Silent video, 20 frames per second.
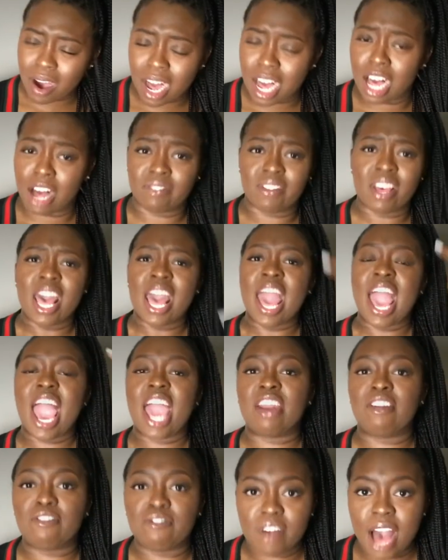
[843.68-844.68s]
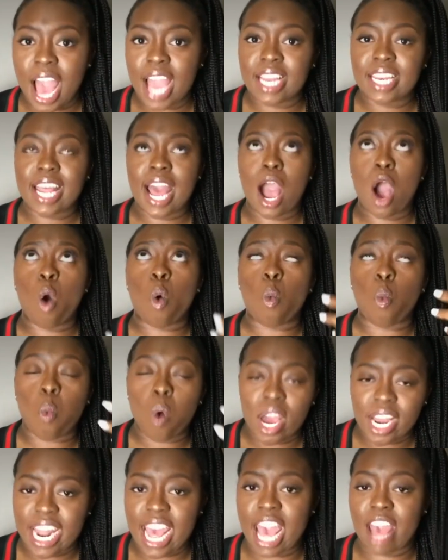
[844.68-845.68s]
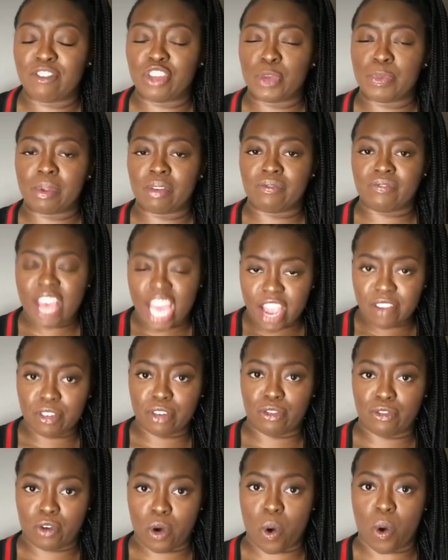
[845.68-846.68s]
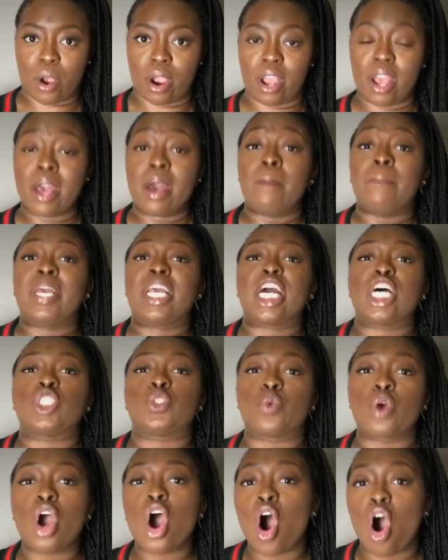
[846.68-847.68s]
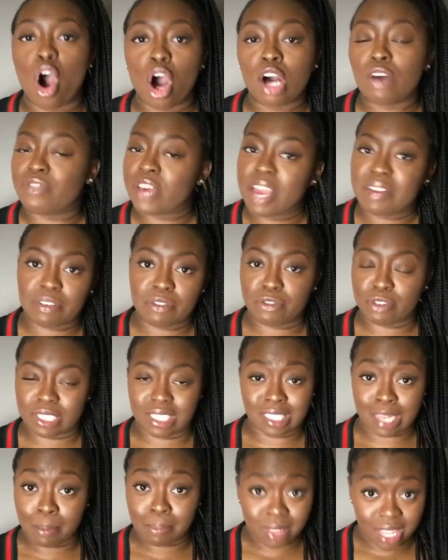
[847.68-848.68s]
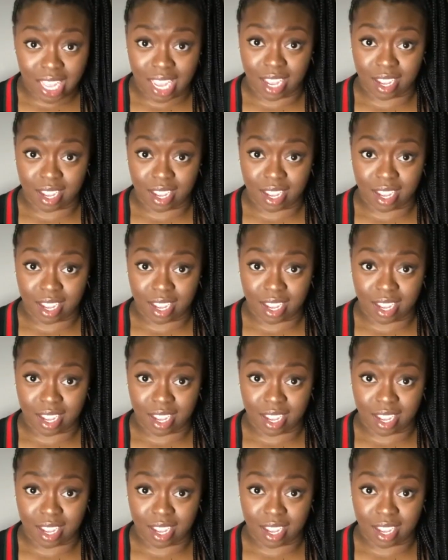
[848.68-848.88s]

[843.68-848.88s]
of, and find out what have you been favored for. Because we're all favored for something.